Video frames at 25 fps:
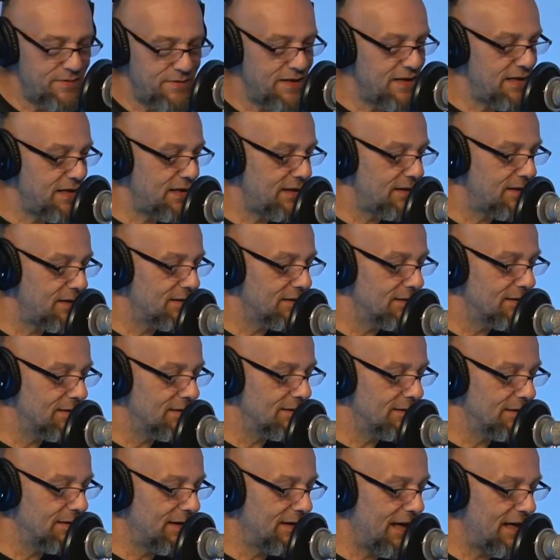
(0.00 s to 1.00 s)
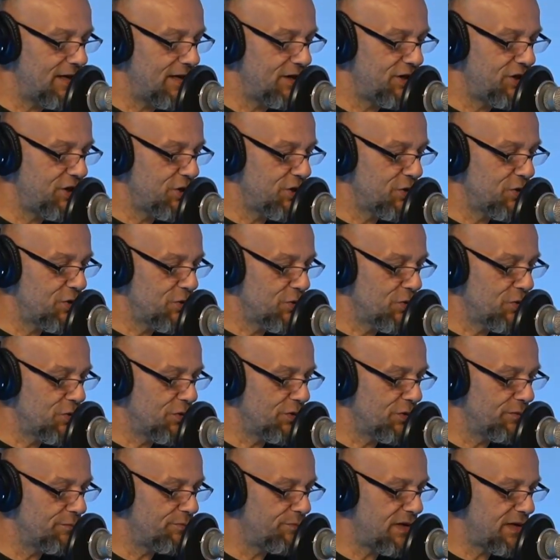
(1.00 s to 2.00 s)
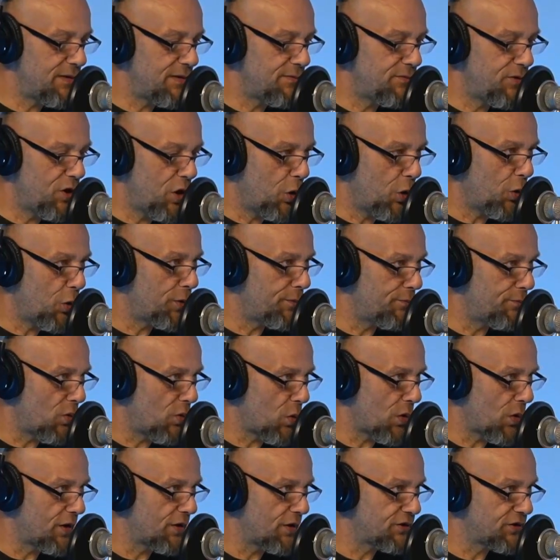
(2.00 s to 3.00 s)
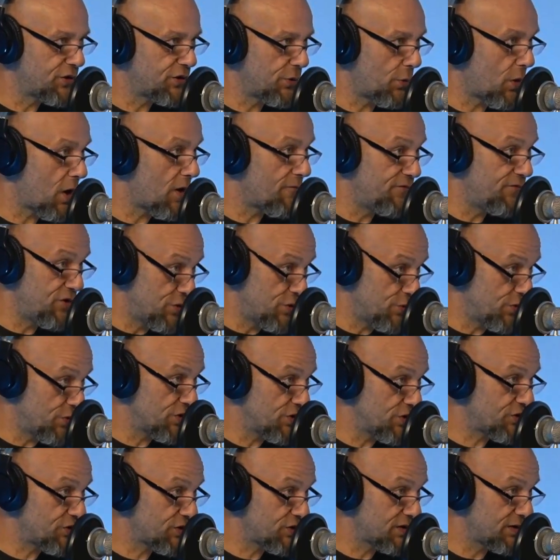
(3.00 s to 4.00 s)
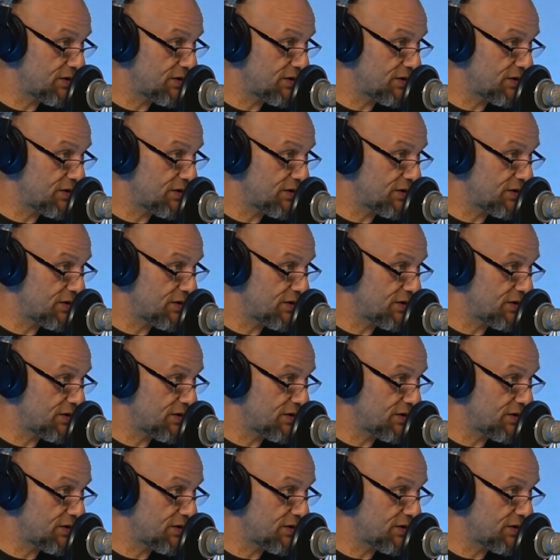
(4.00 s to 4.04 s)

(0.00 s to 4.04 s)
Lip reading: me let you be known more to our viewers.